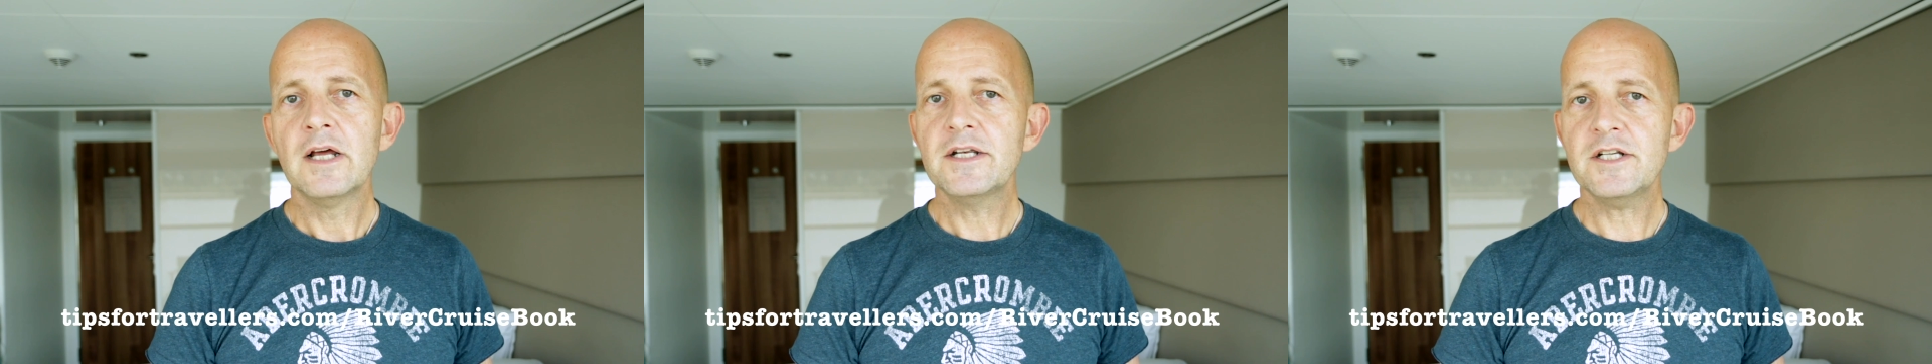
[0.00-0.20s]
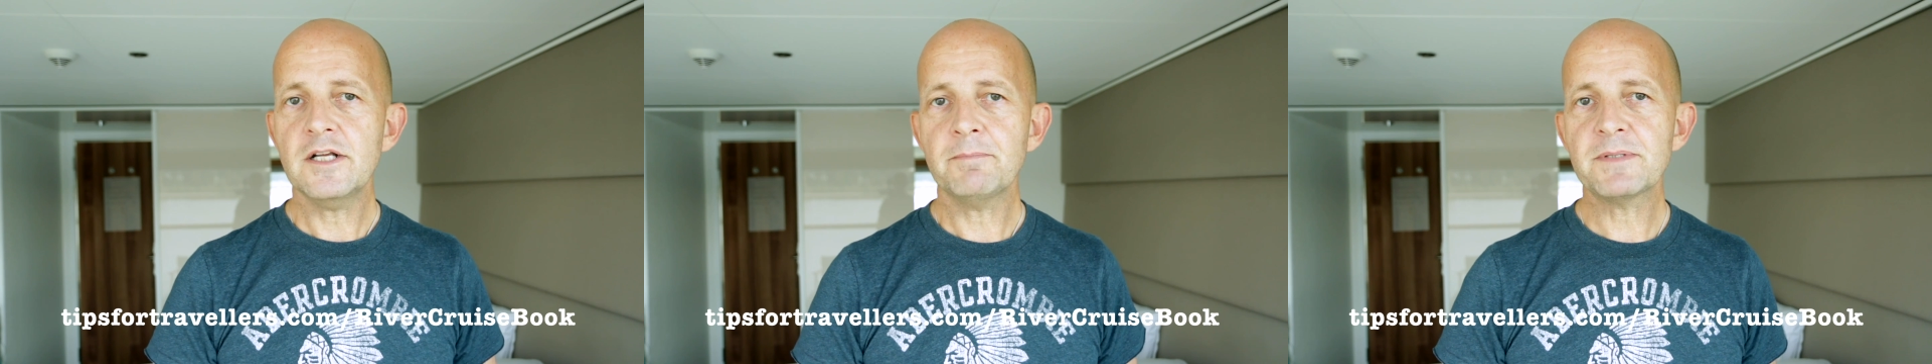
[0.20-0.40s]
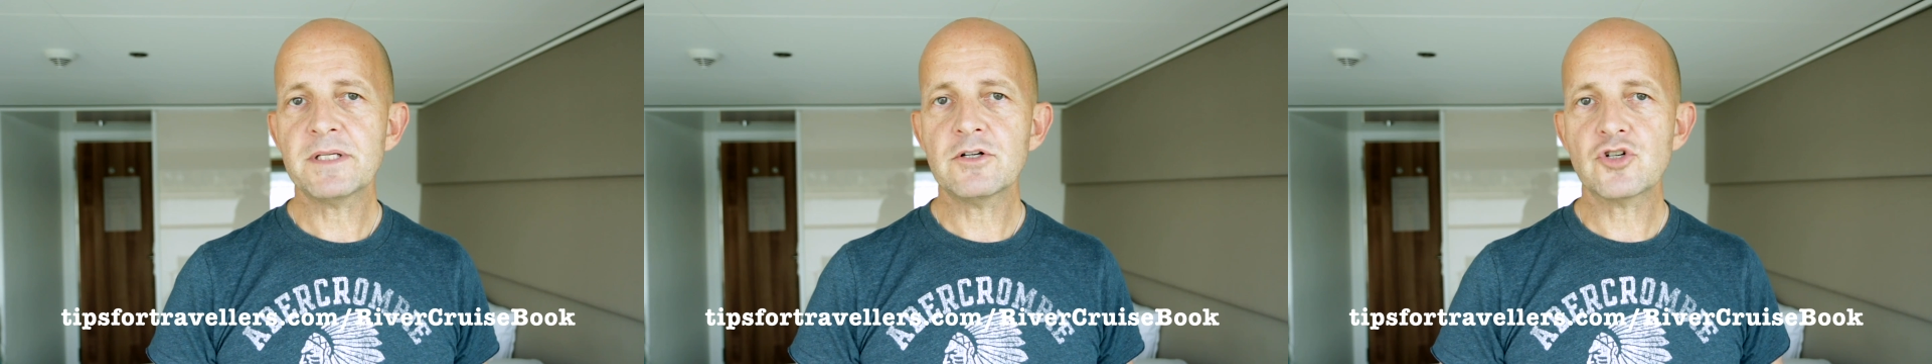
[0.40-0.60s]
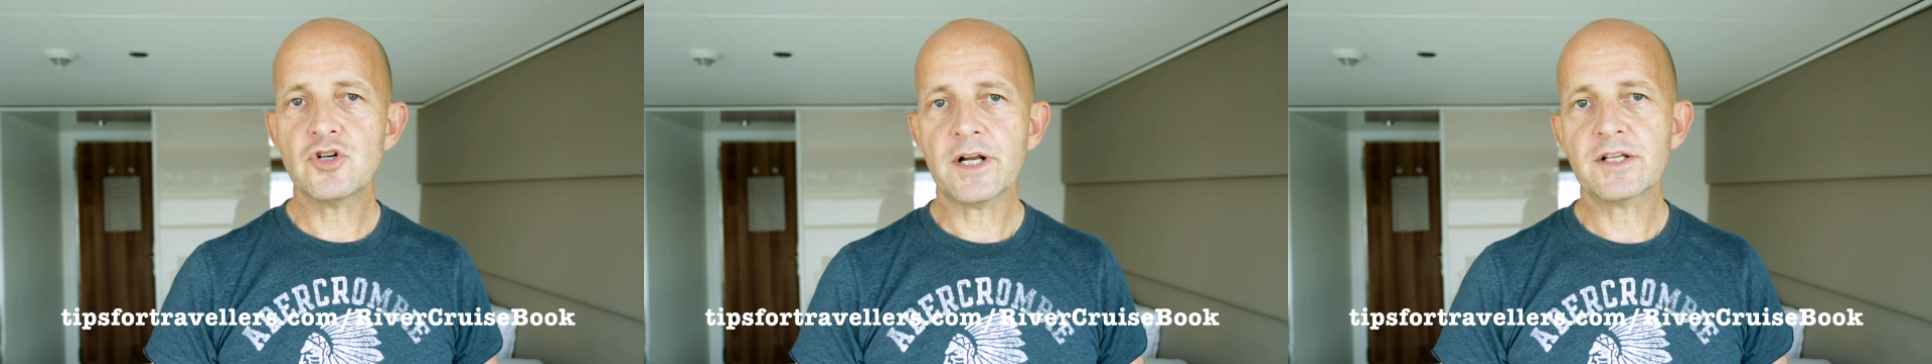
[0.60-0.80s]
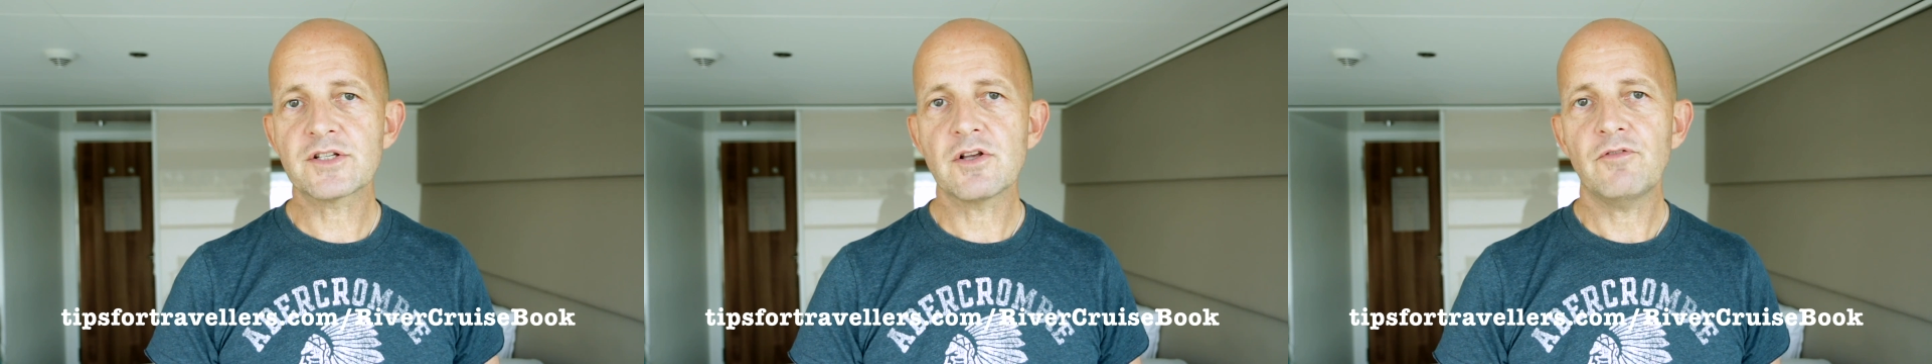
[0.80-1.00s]
tips and
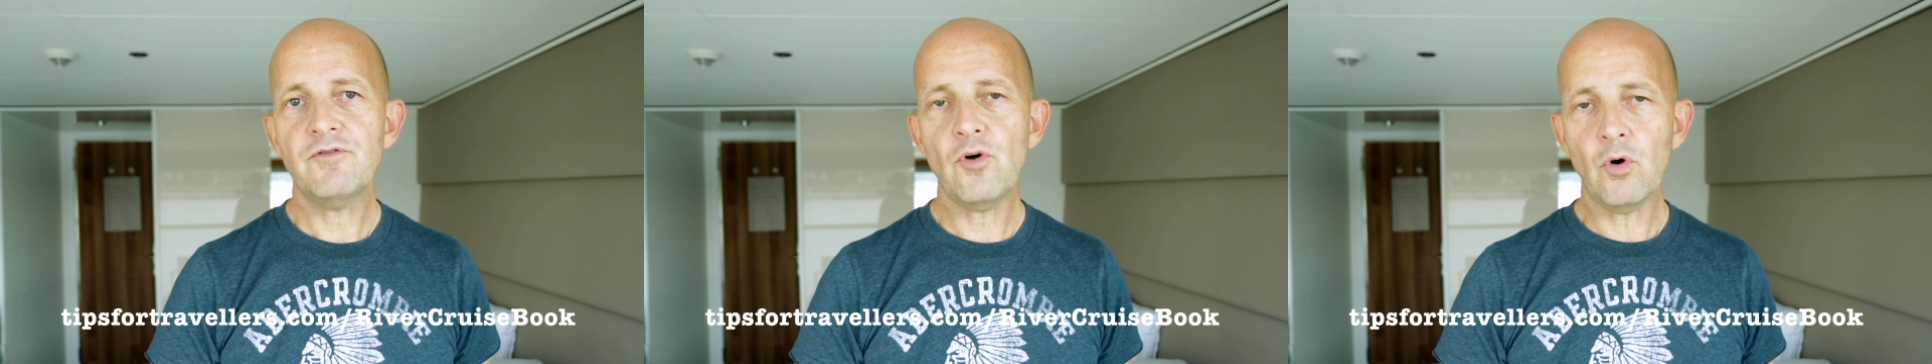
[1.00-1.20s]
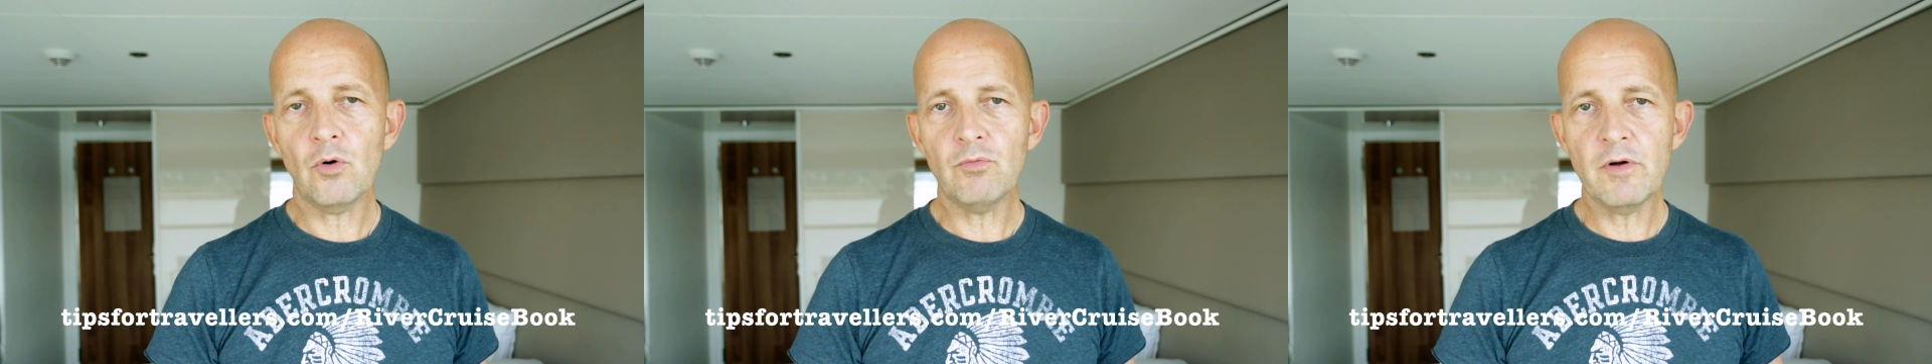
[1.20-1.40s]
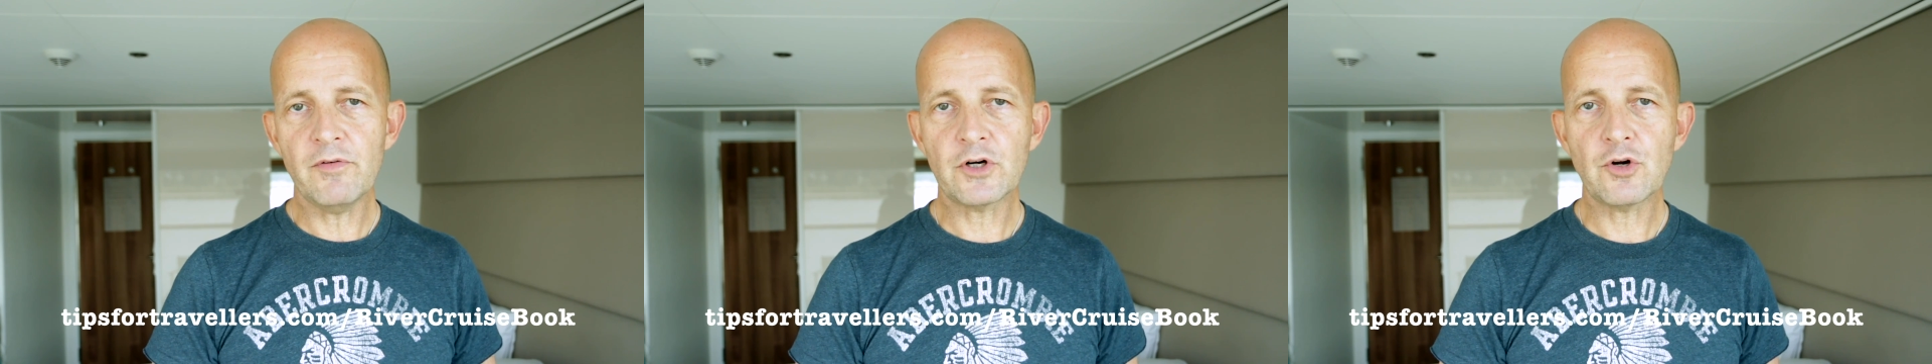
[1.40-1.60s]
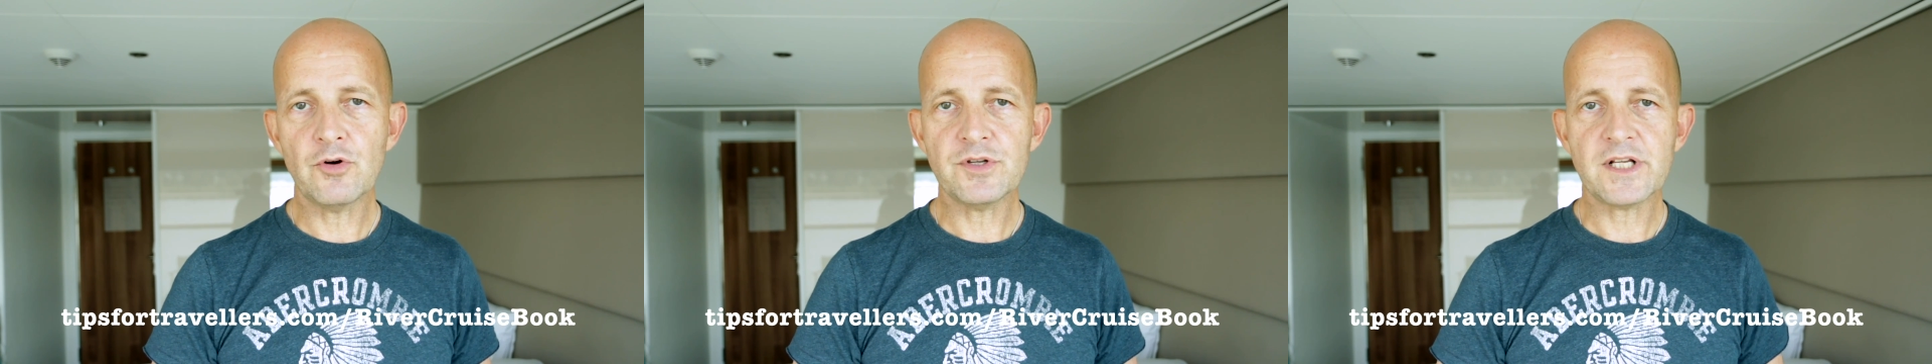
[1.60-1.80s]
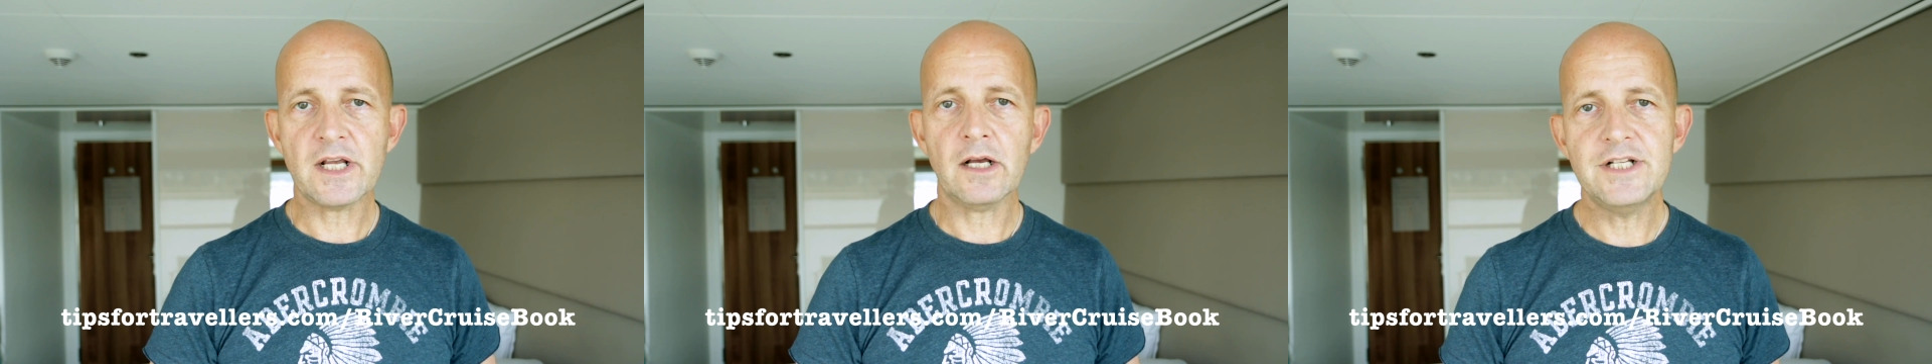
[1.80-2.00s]
tricks for river
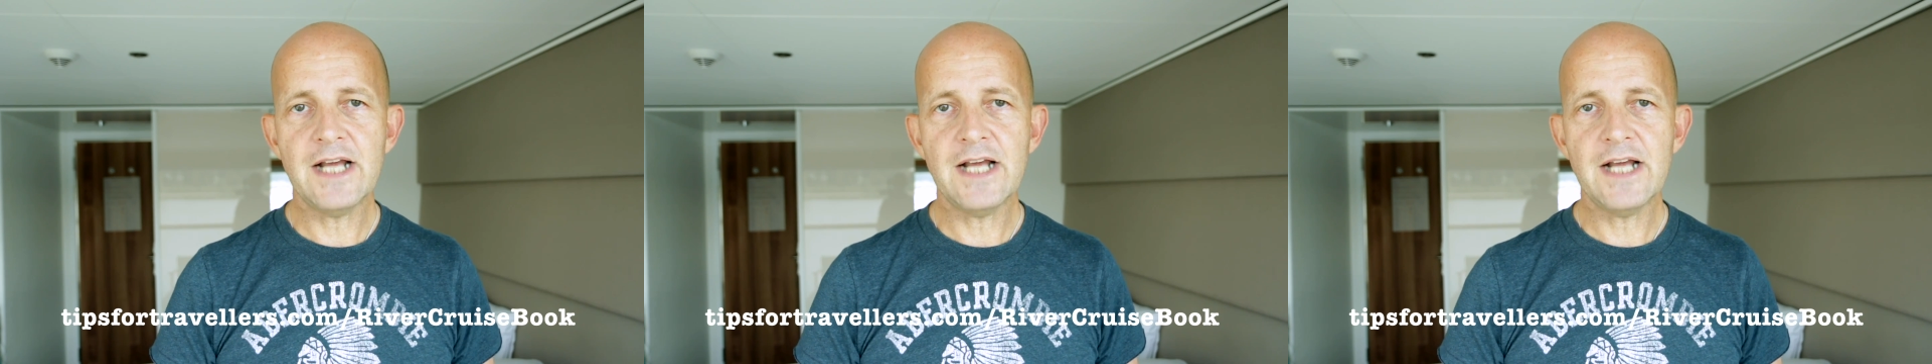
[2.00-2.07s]
cruising.